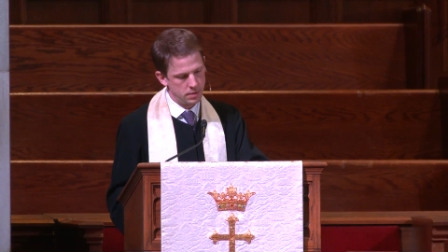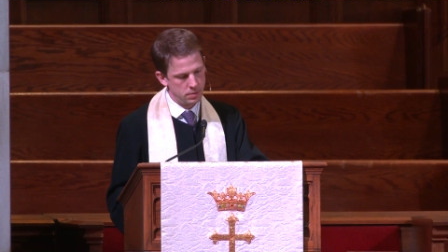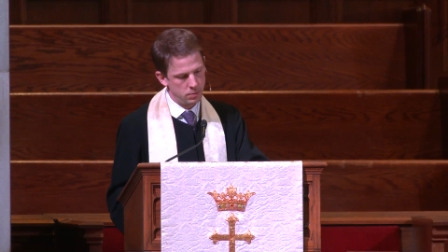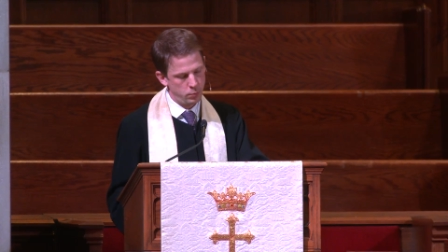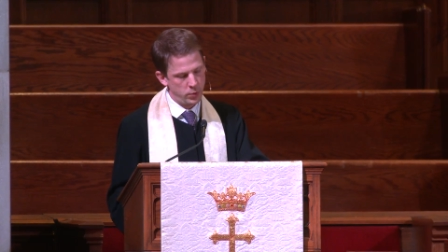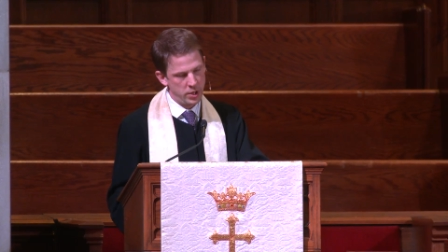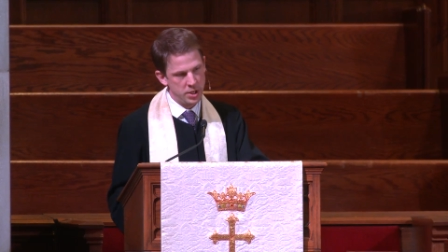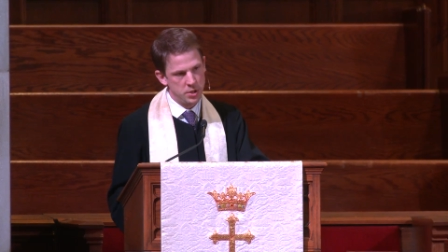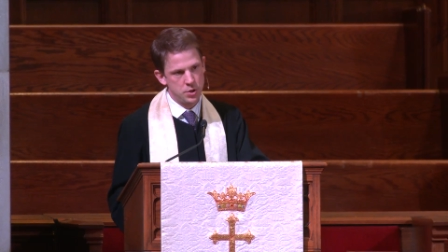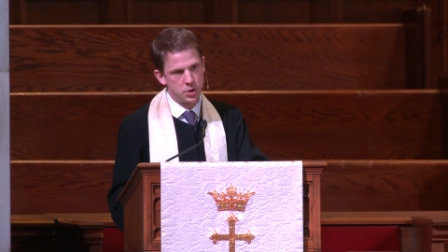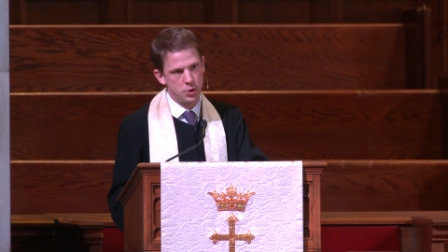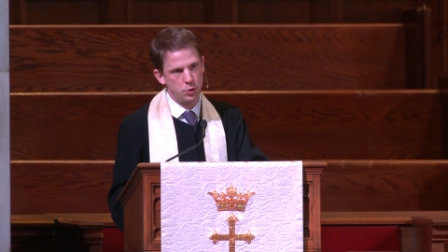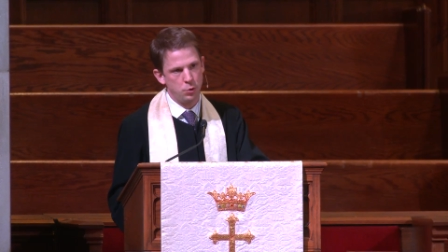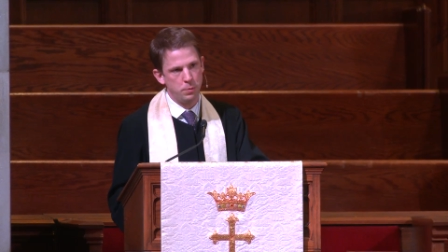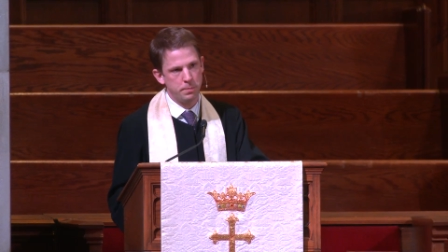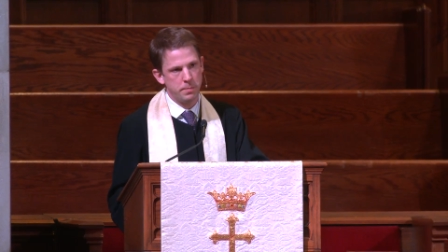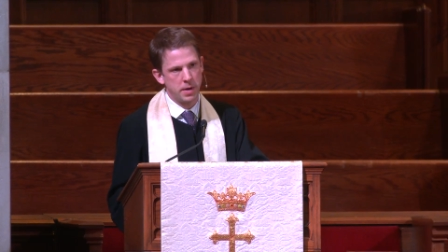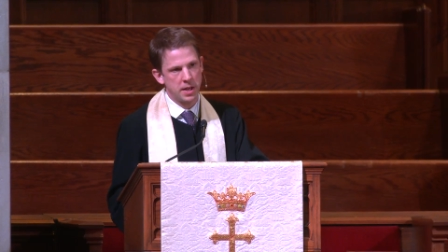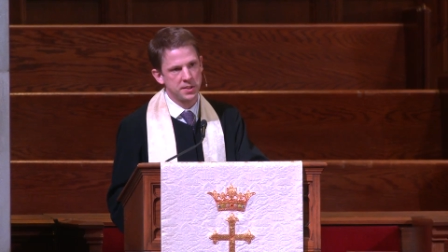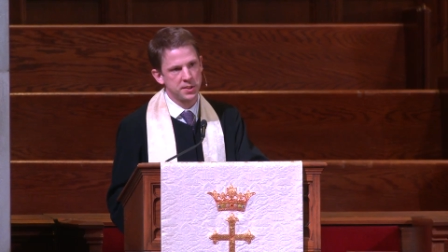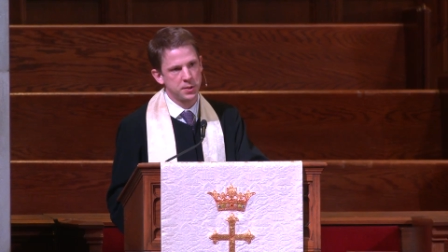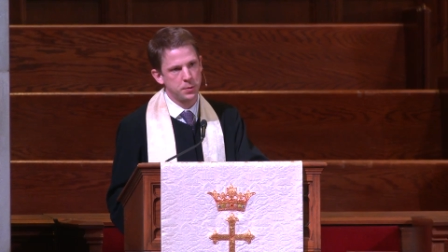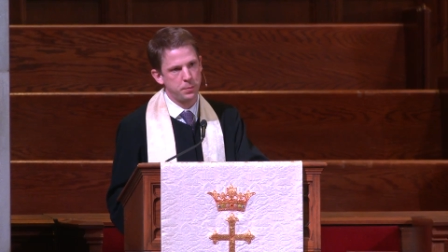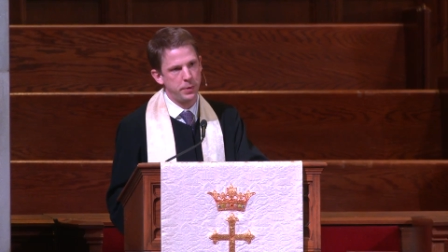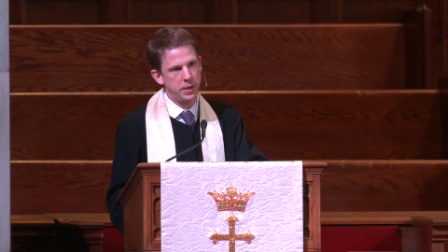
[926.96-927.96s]
We too
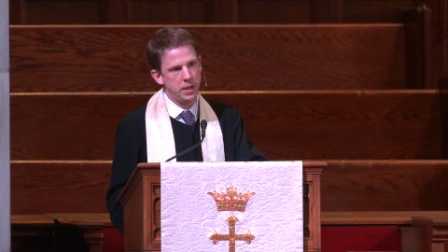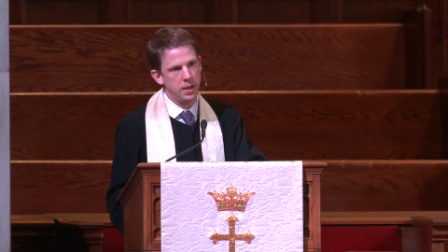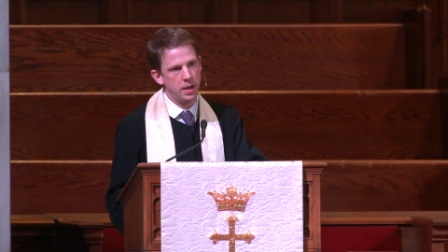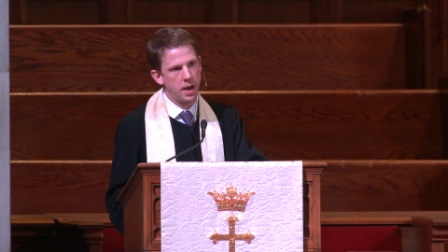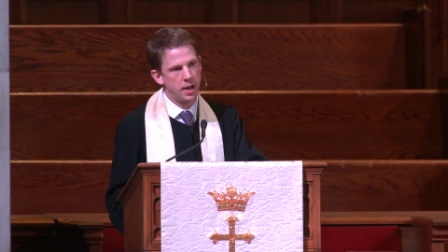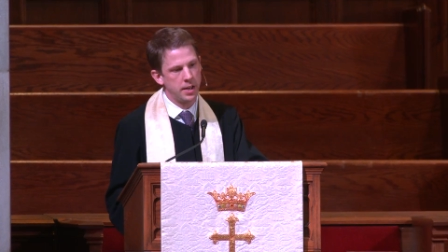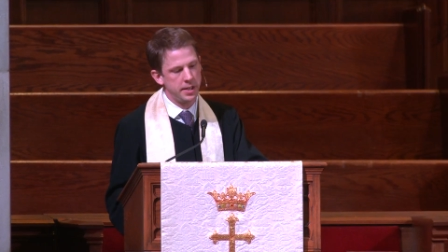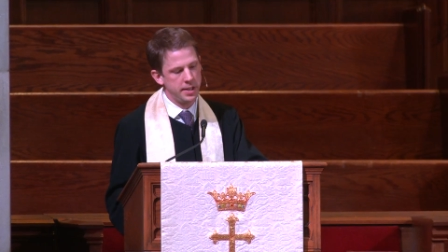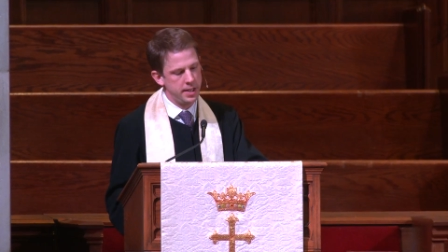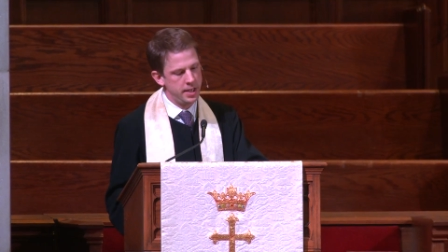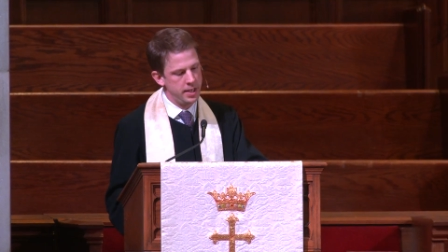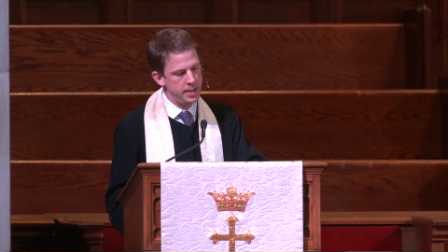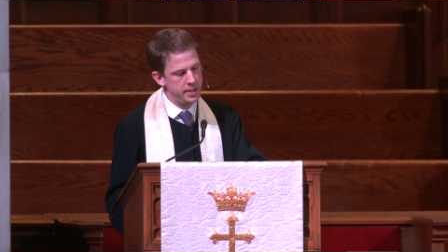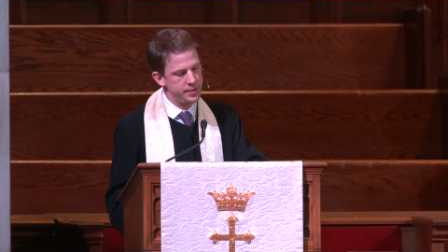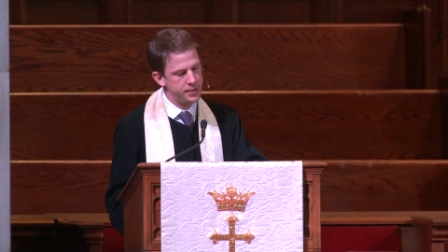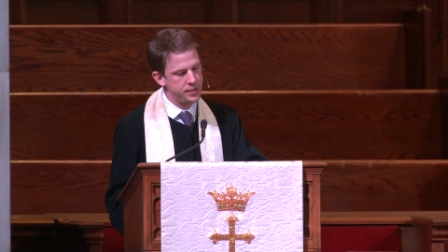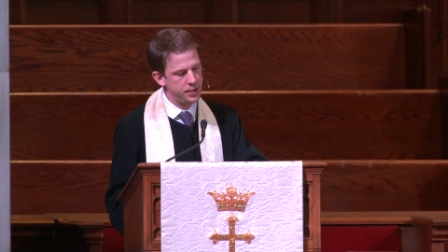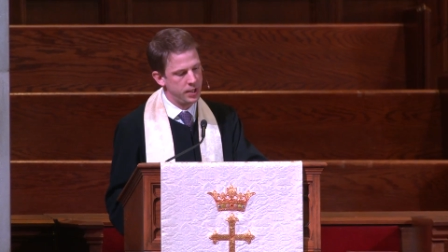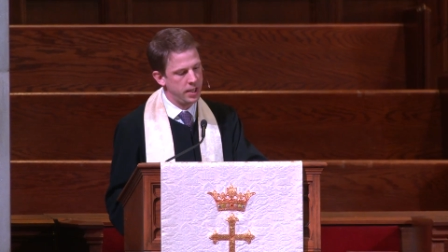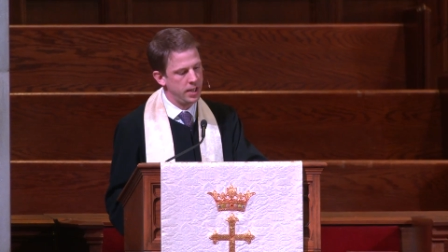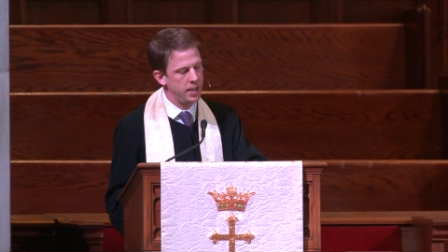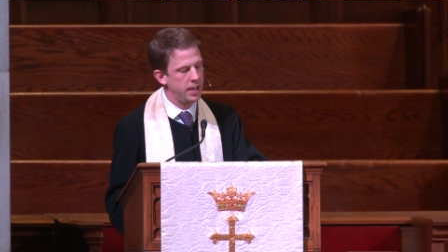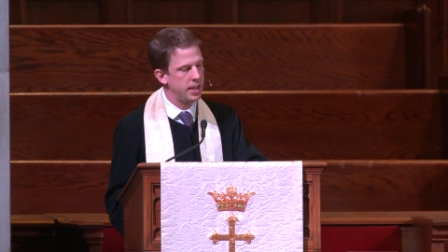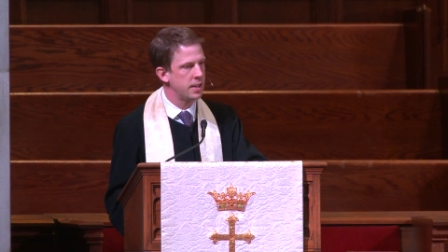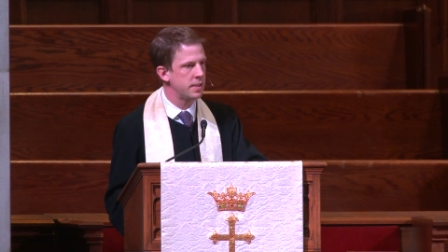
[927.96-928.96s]
must be
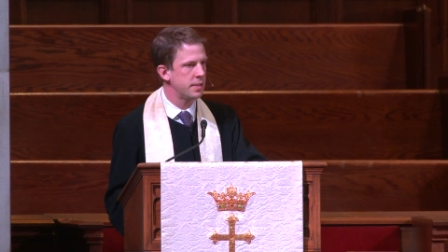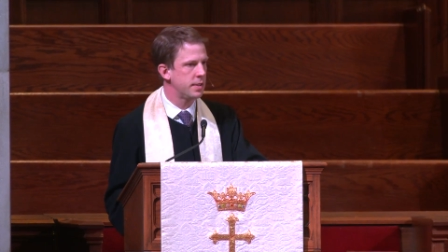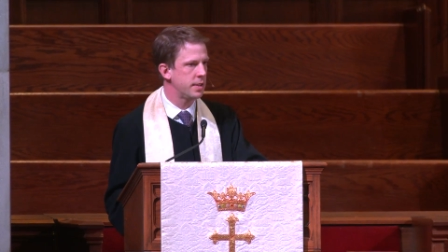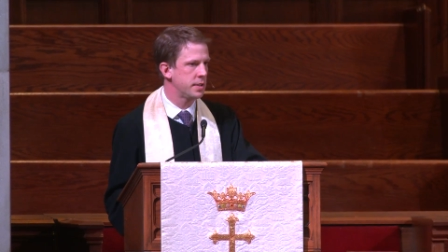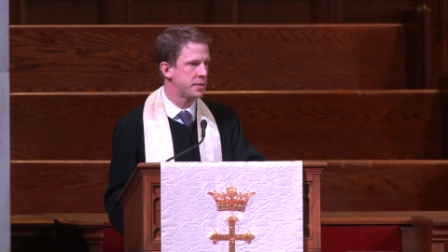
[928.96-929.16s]
uneasy in